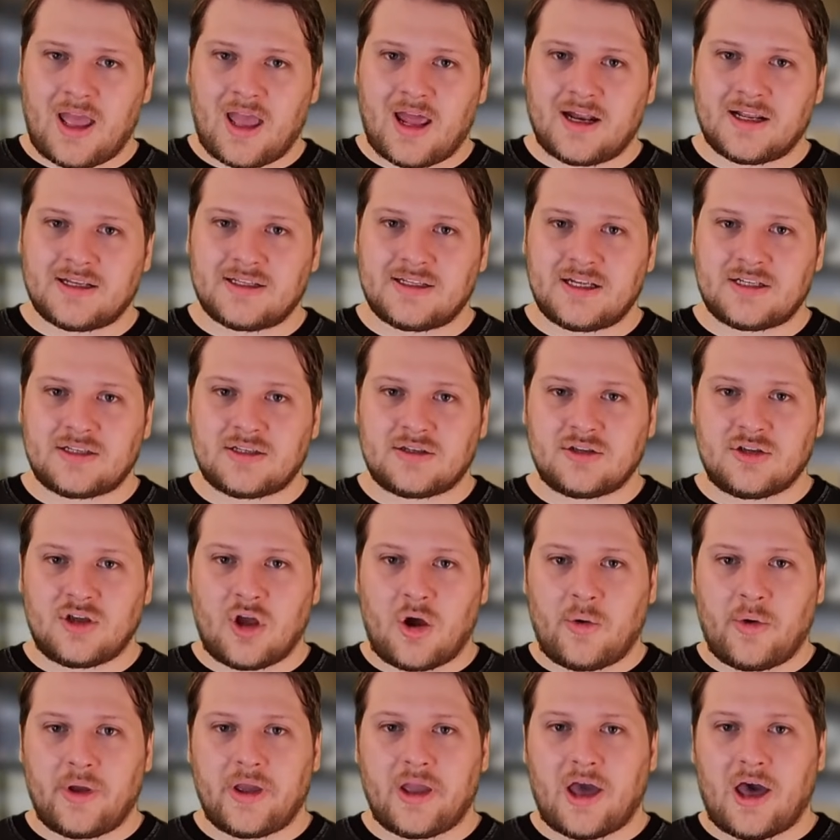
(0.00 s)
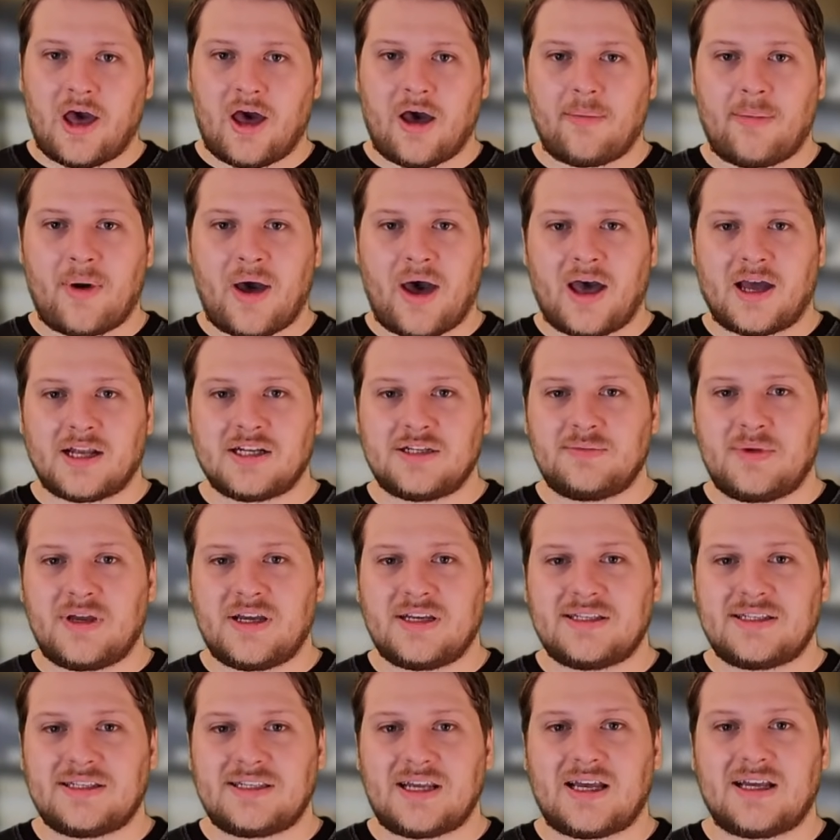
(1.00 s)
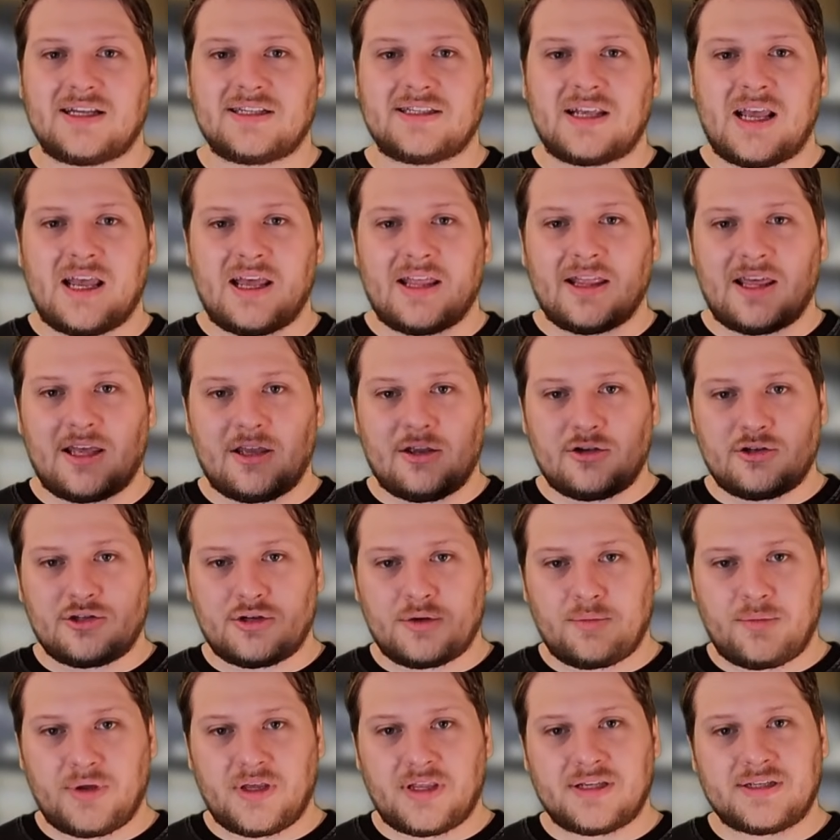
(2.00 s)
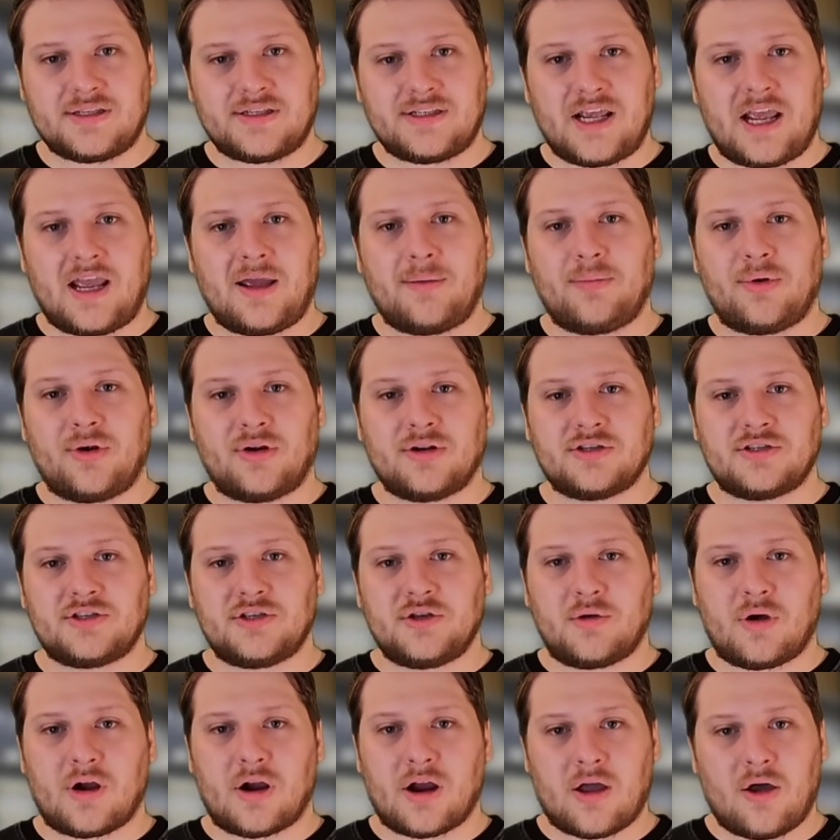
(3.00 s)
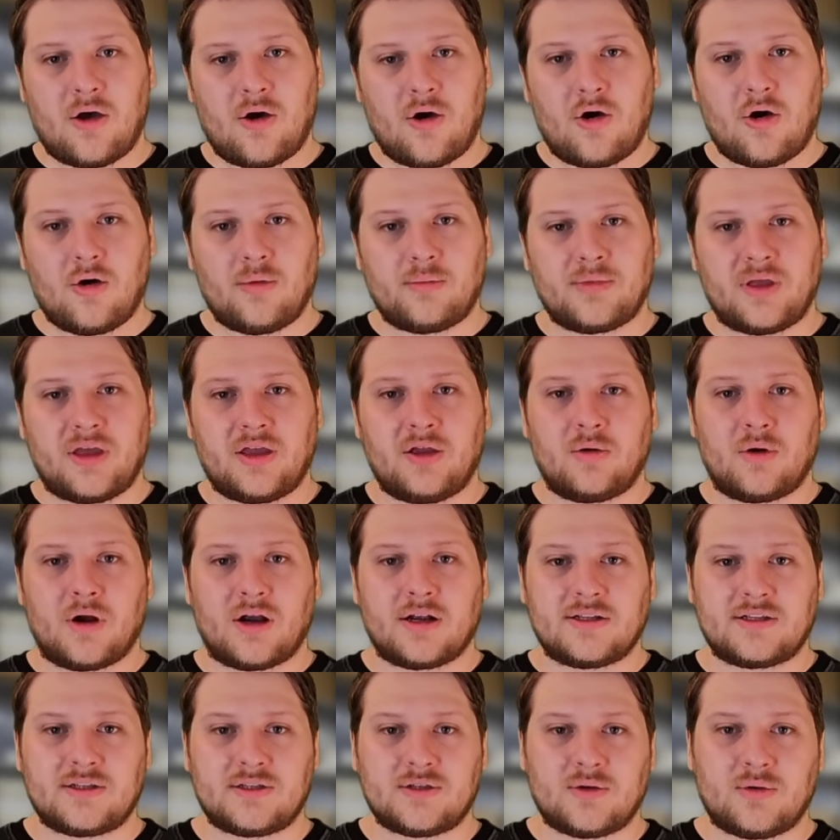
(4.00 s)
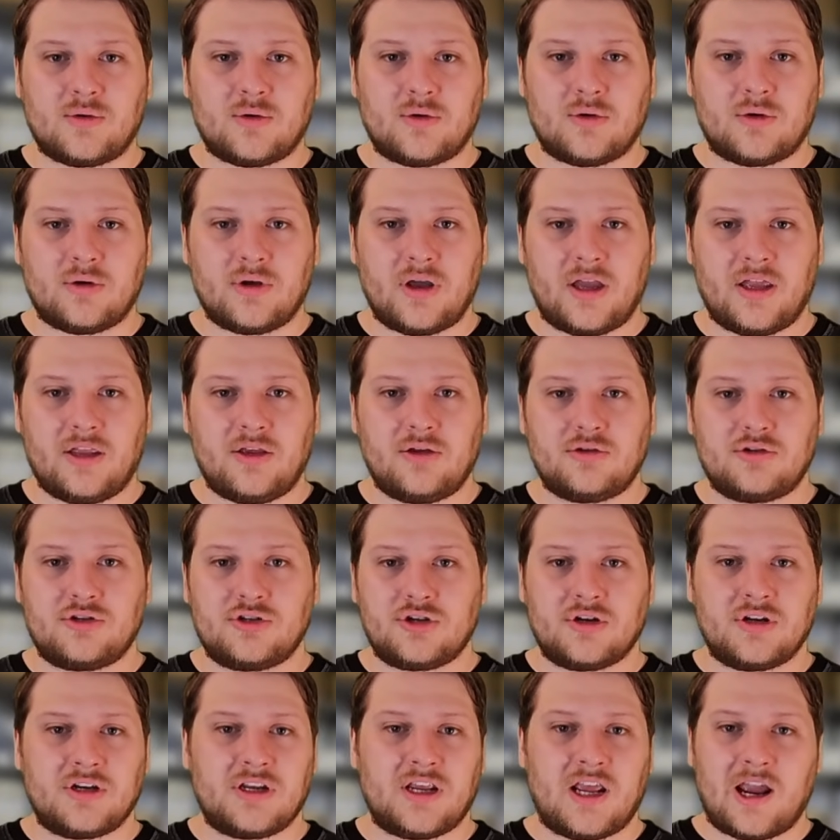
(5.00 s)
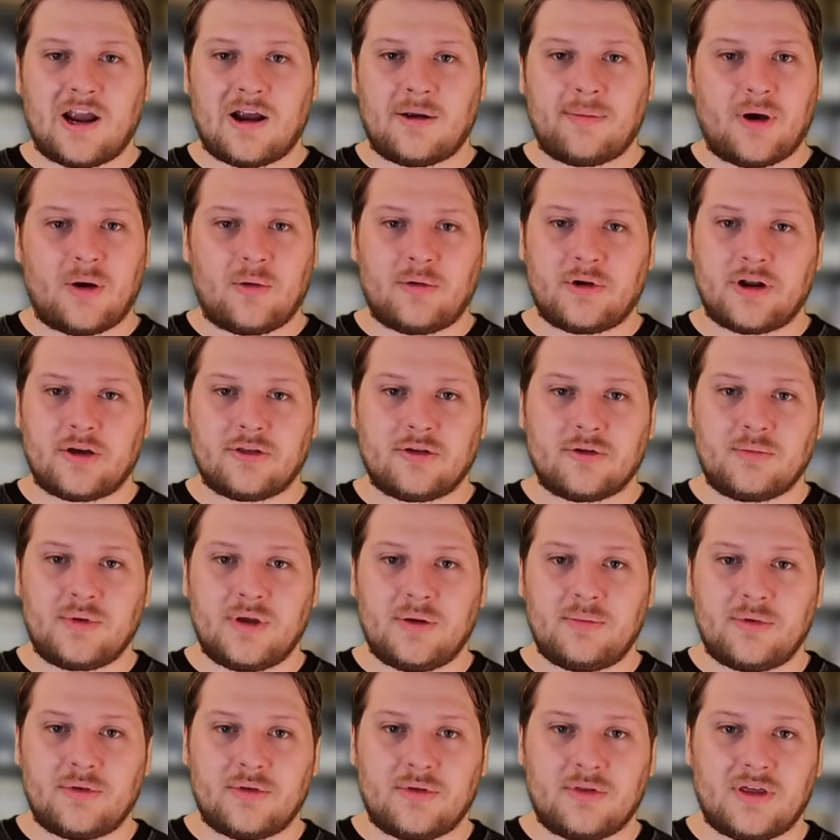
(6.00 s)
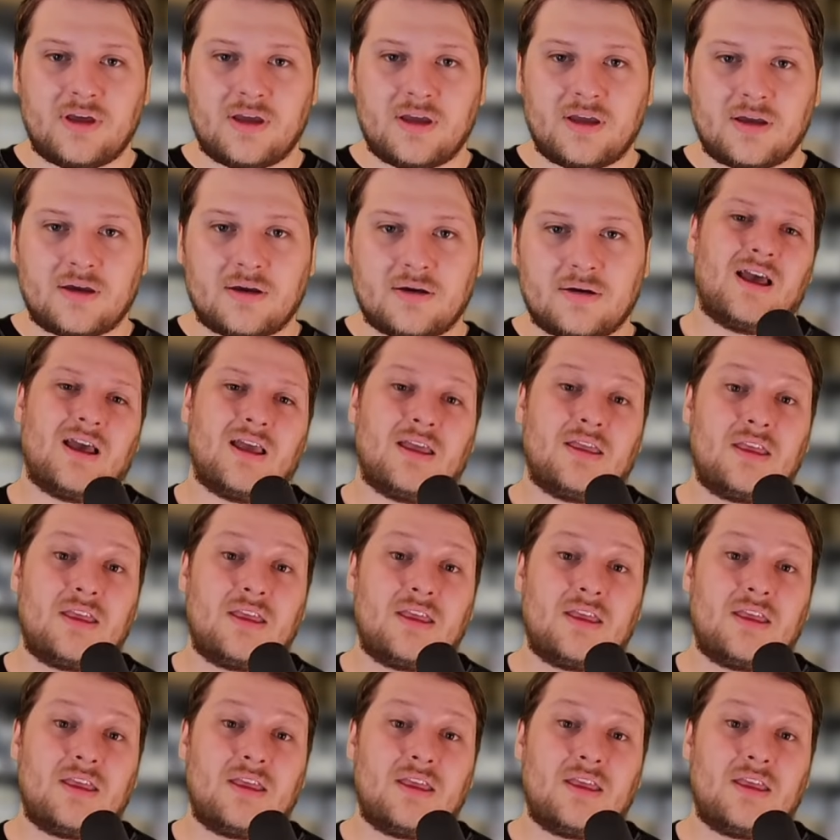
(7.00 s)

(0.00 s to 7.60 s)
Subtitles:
and as it's going up, Hajime says that you should be the same person you are at home that you are at school, and you shouldn't care about what other people think.